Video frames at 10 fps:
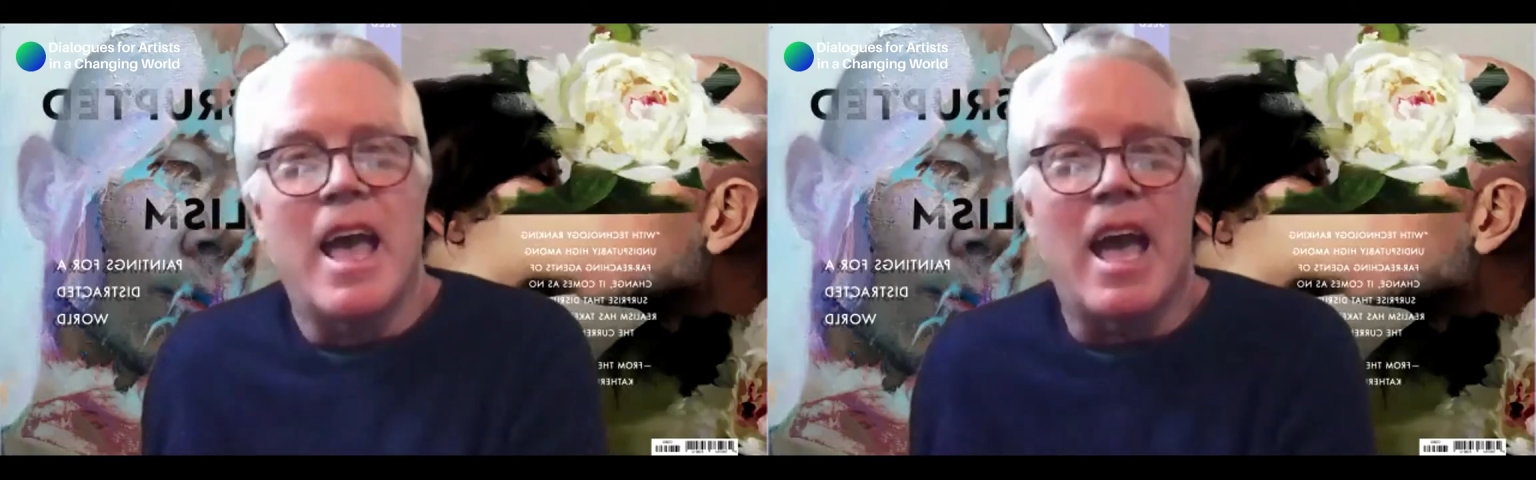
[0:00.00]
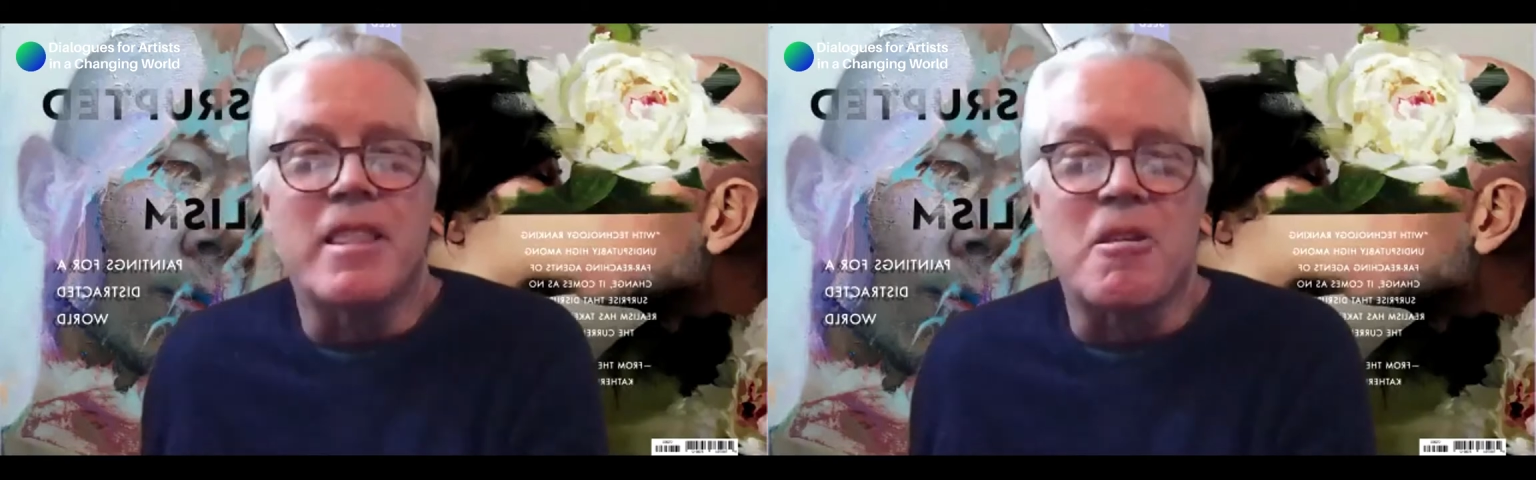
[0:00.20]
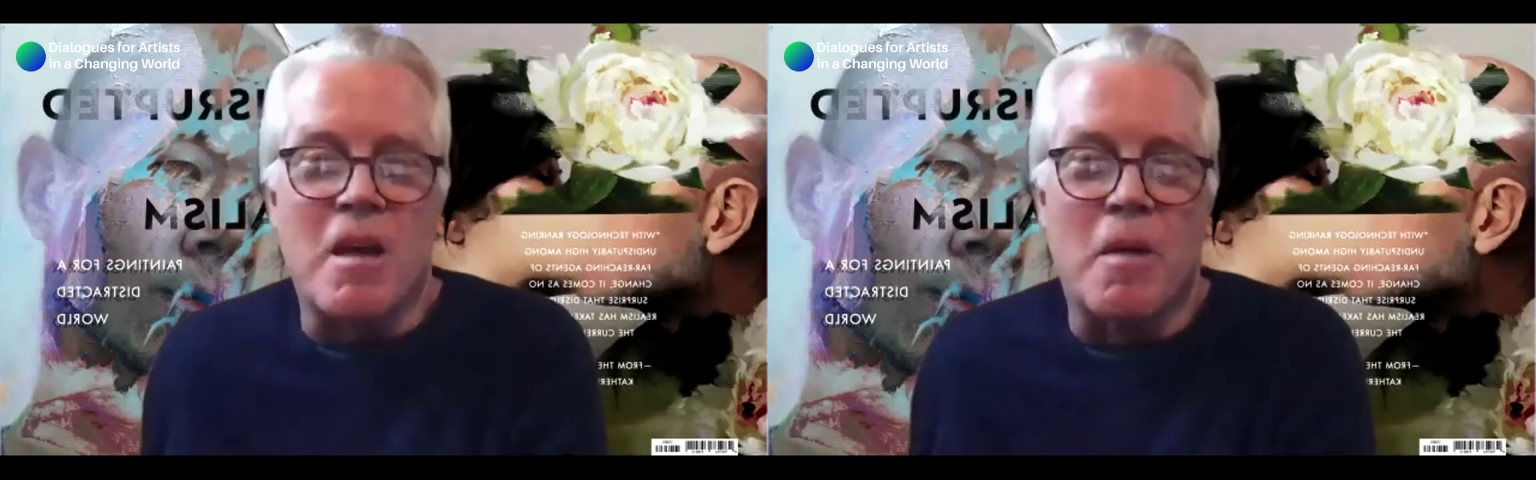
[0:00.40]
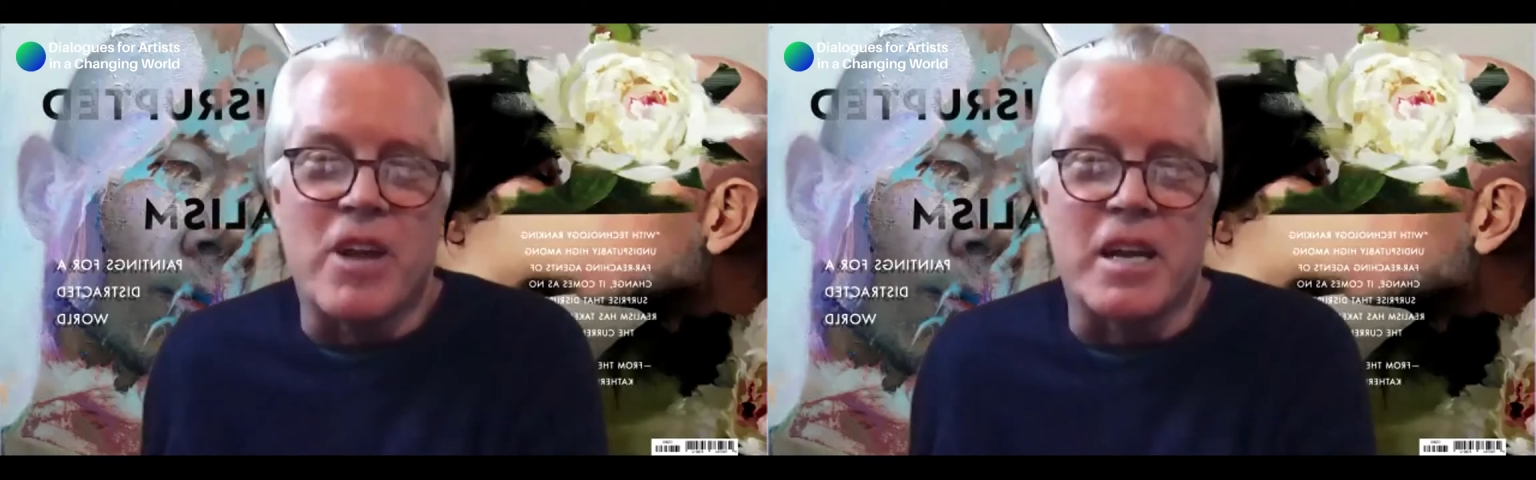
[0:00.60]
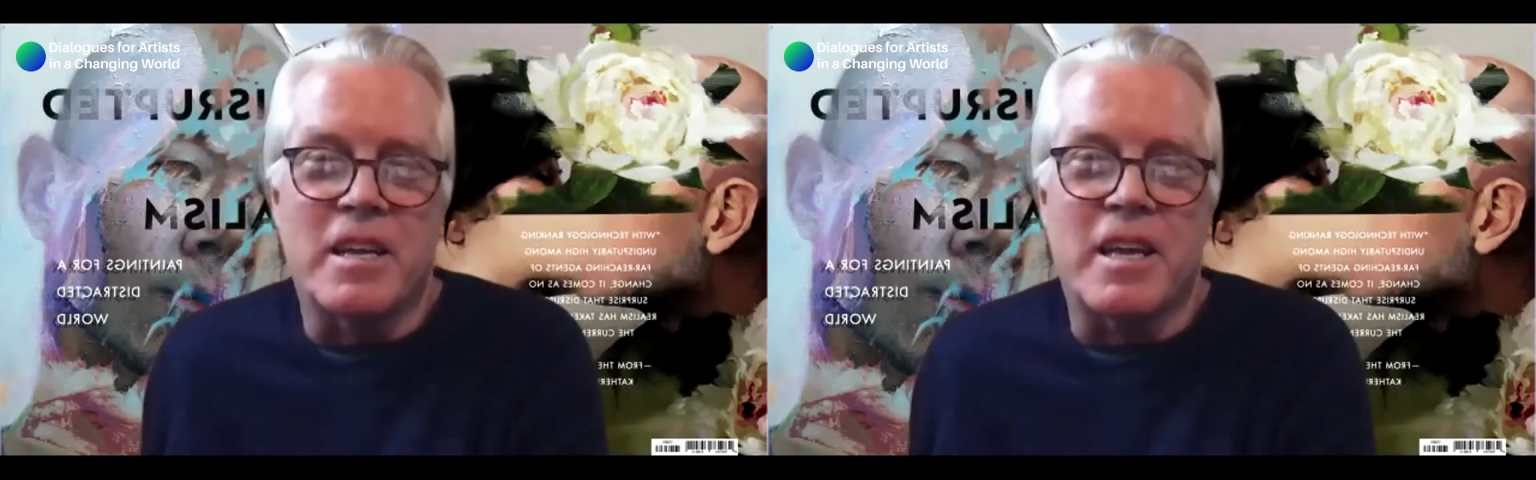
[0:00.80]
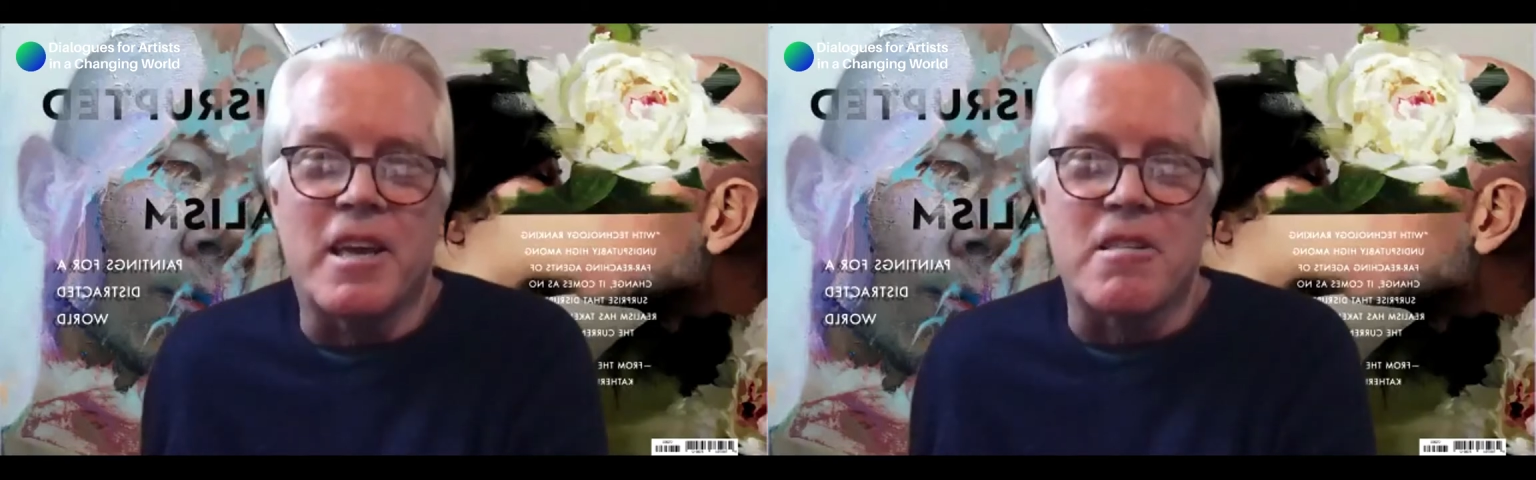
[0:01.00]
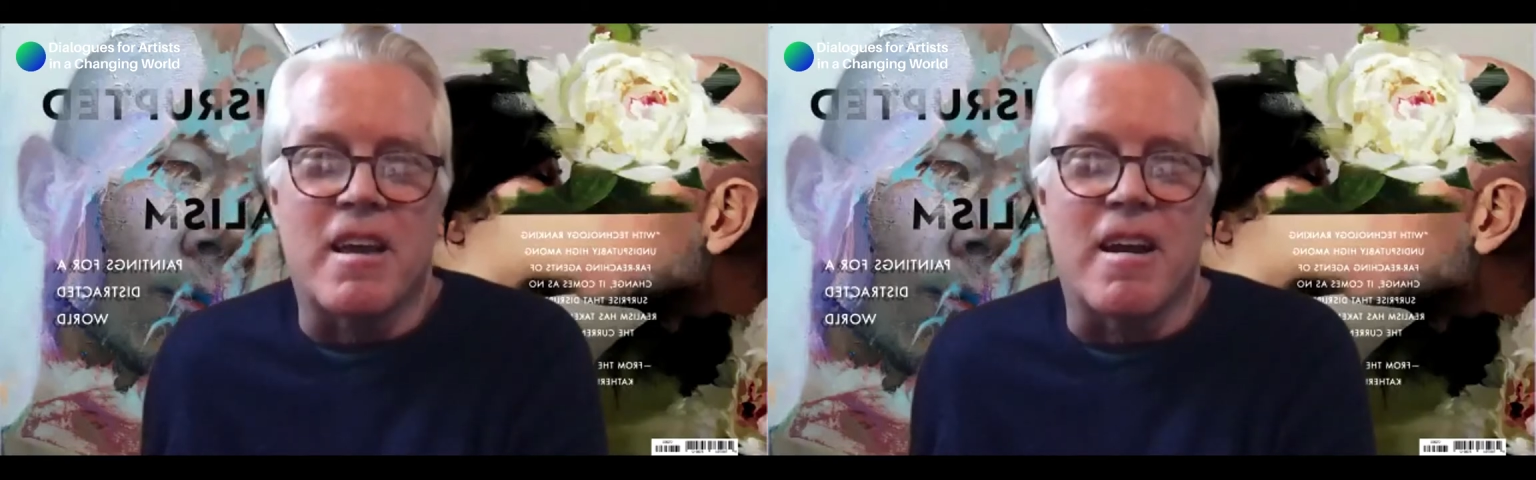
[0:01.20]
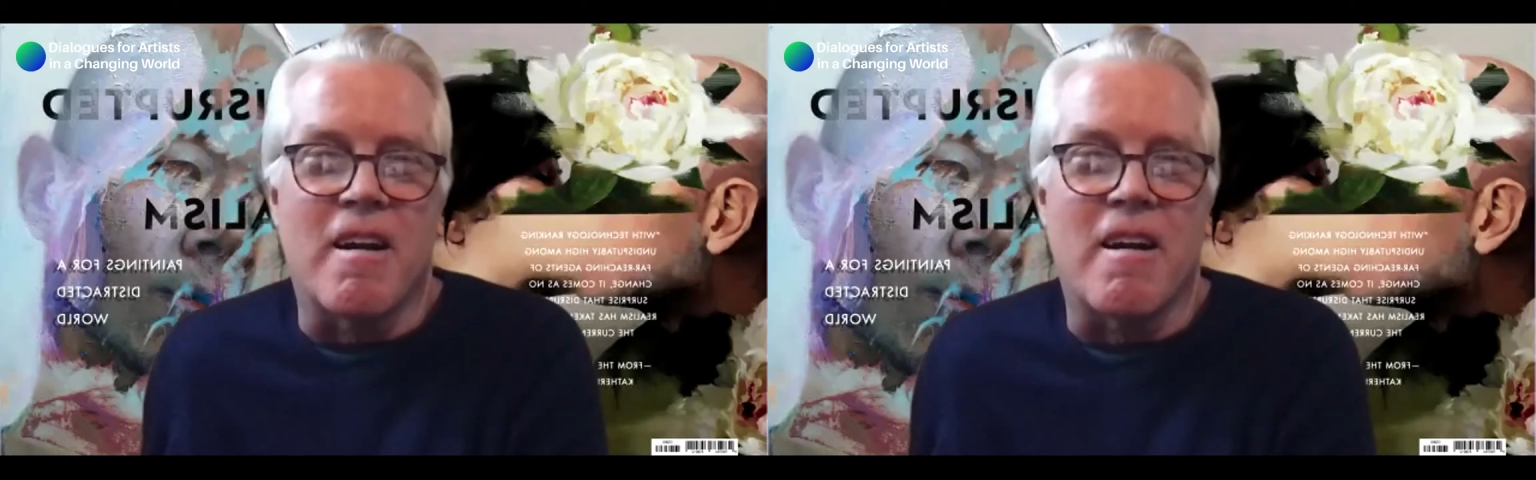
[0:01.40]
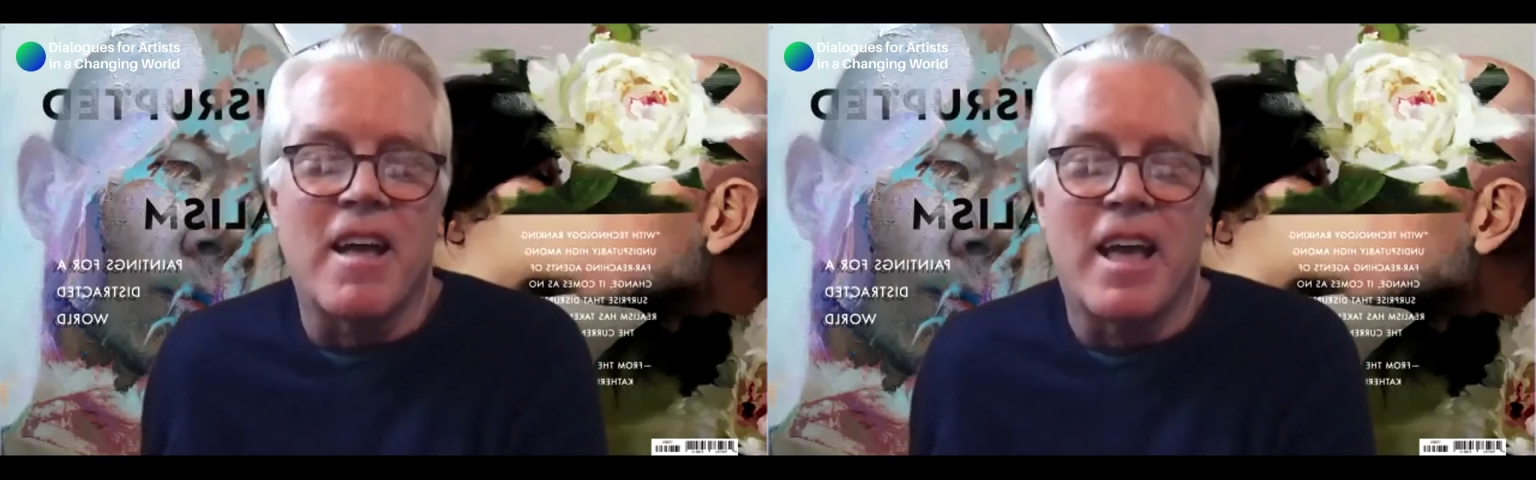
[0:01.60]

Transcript: and the subject is there.